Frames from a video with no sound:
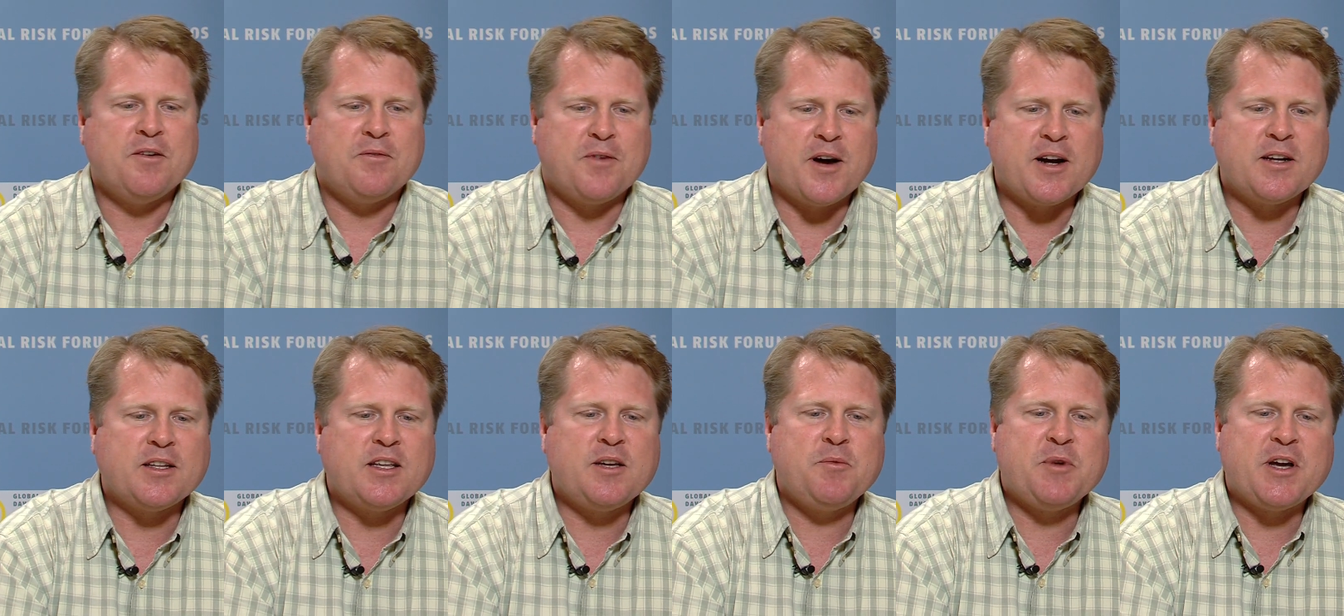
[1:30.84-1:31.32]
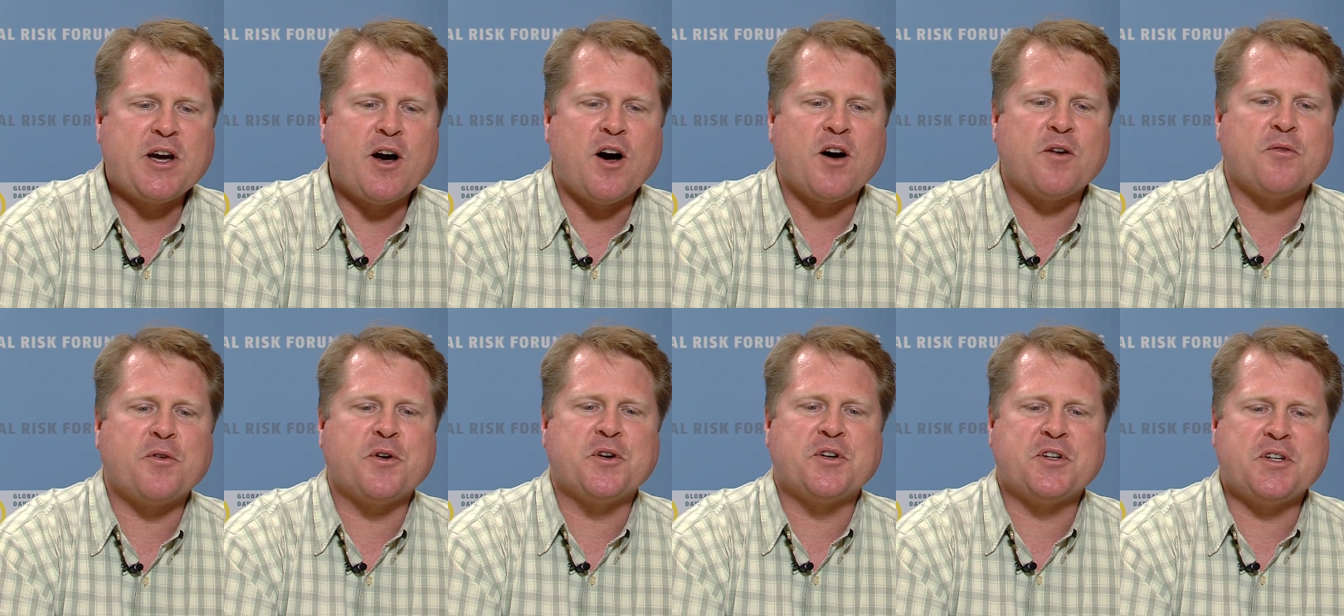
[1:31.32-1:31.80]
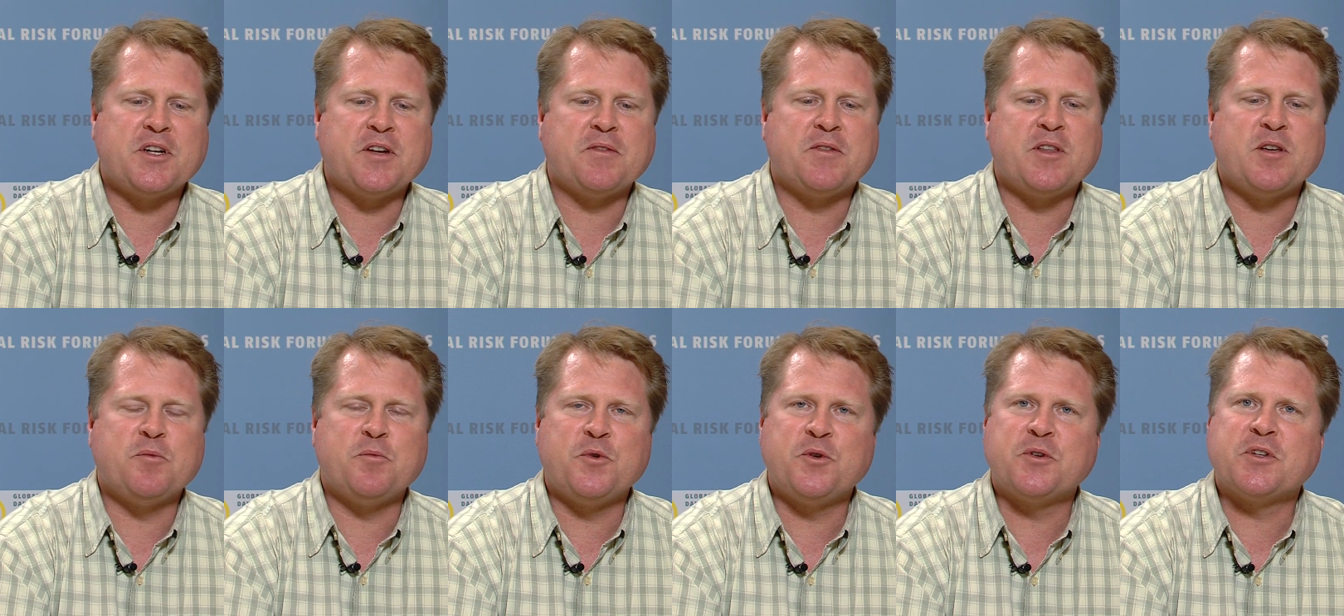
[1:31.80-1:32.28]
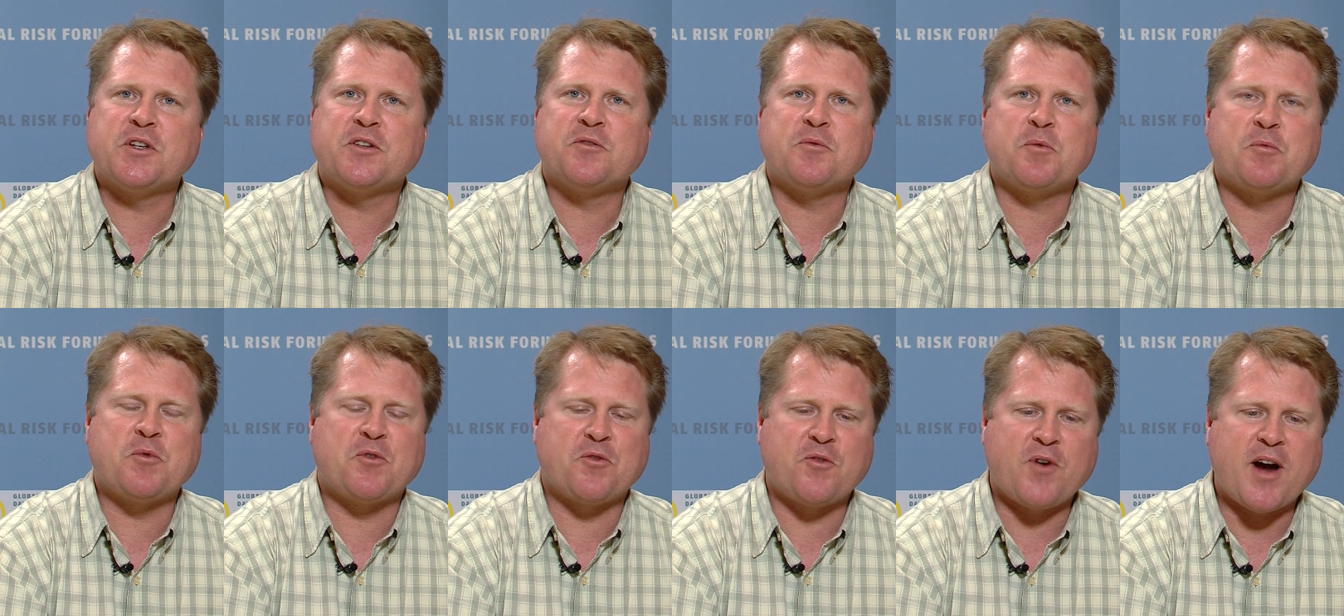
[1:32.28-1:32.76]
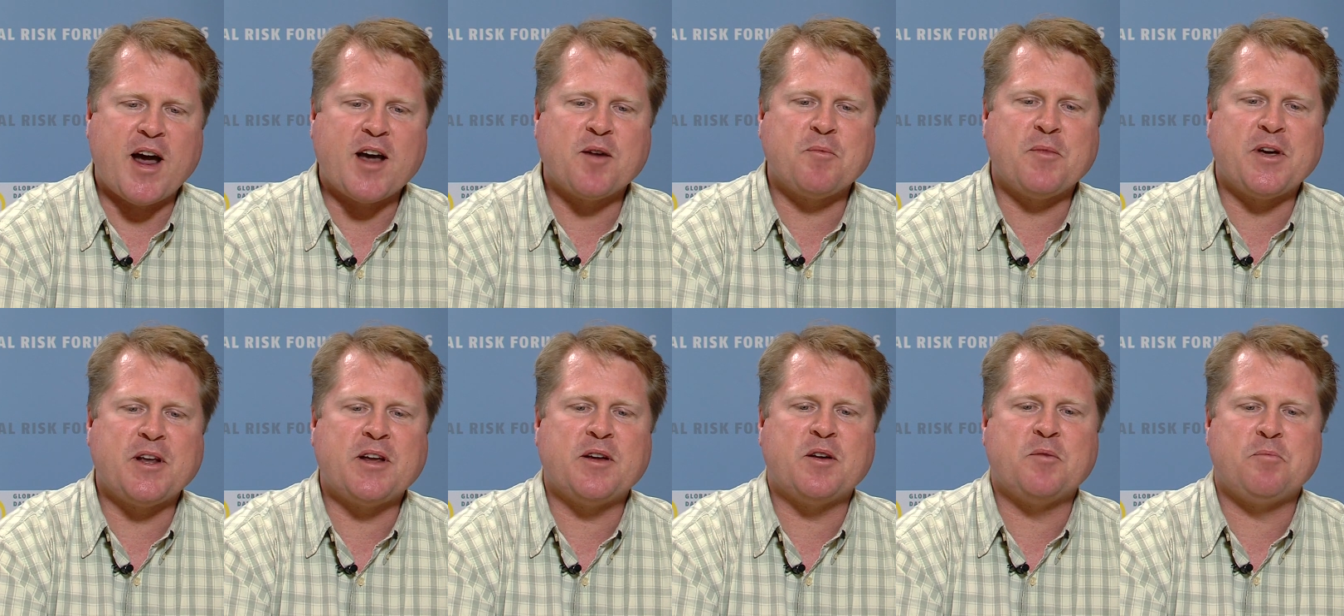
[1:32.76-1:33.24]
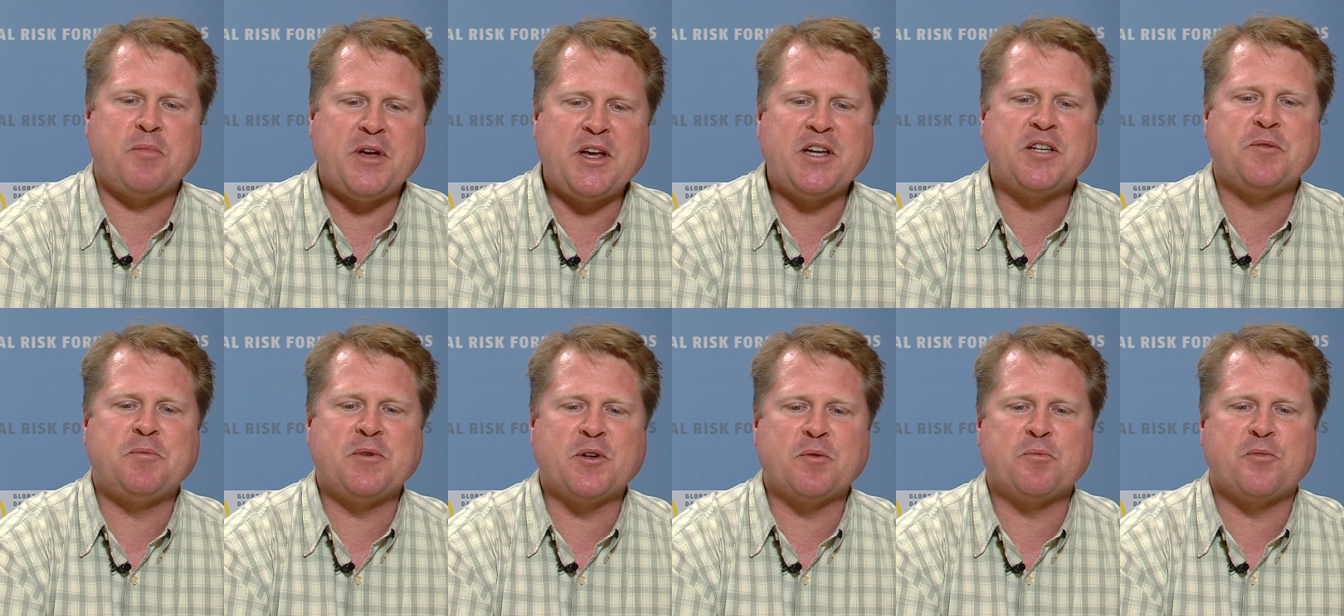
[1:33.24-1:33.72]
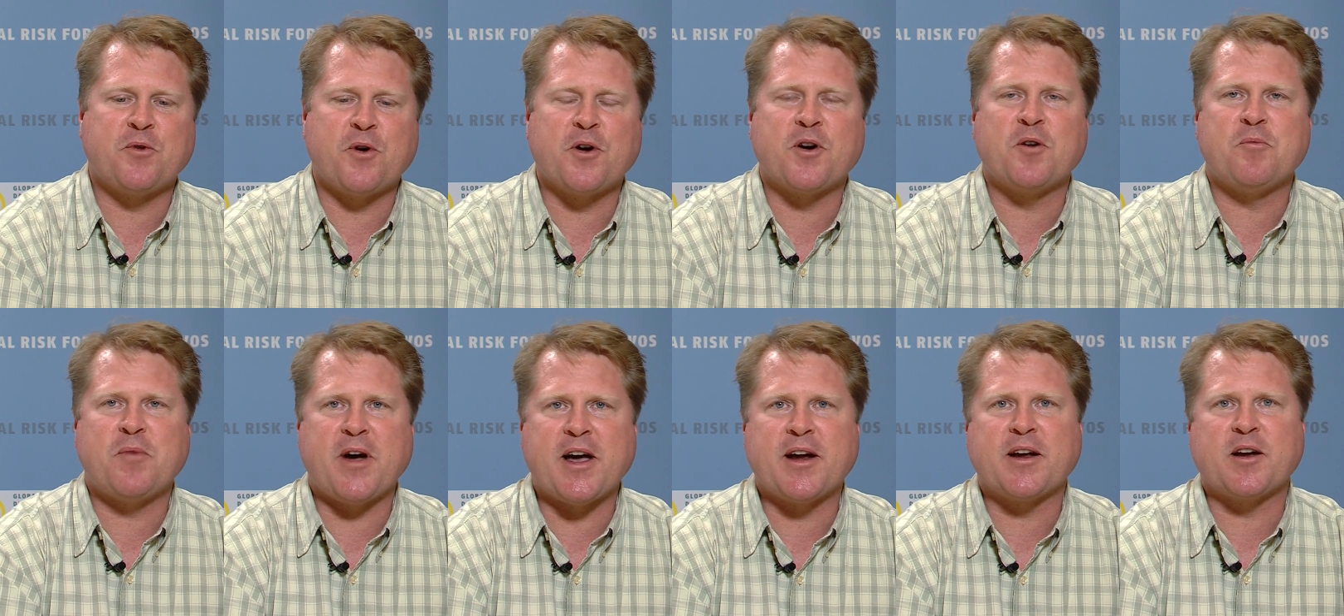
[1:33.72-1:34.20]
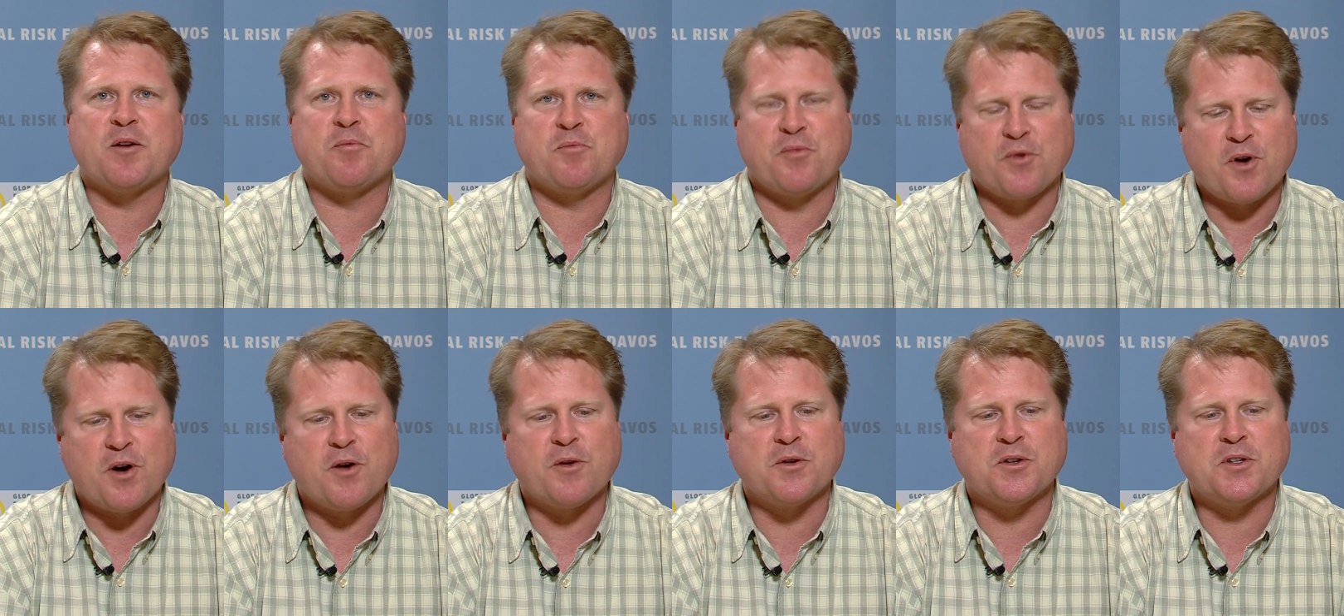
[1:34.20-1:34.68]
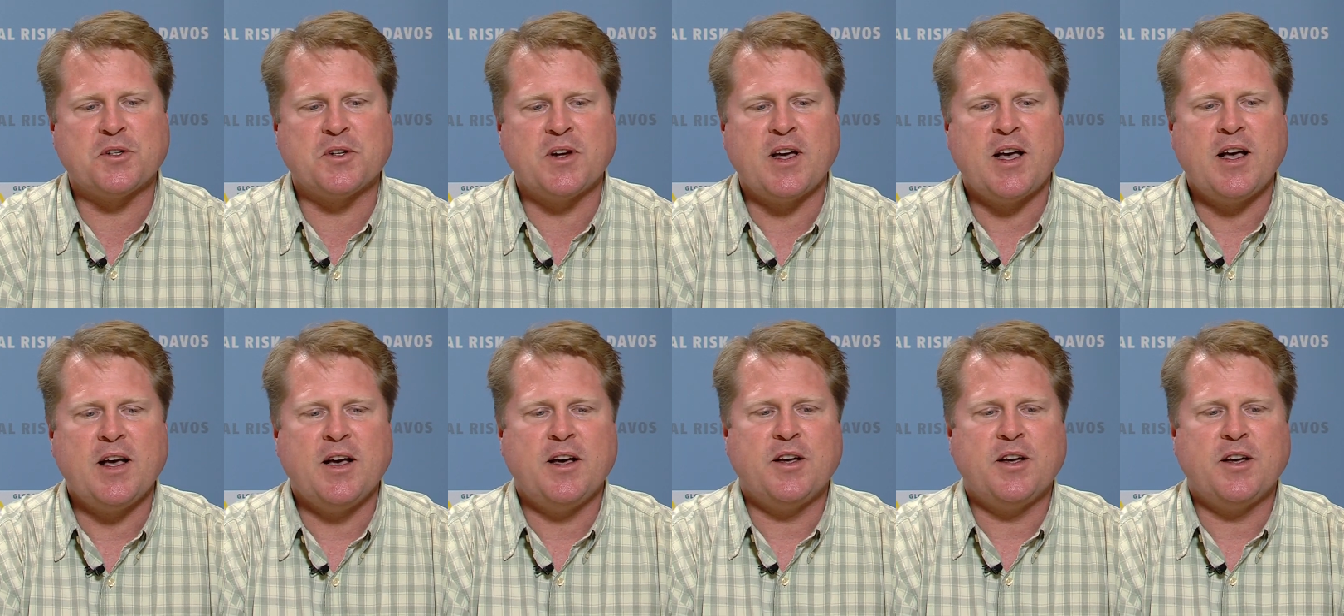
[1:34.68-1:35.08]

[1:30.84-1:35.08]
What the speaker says: Finally, we call for a shift that moves us from a fragmented and a piecemeal programmatic approach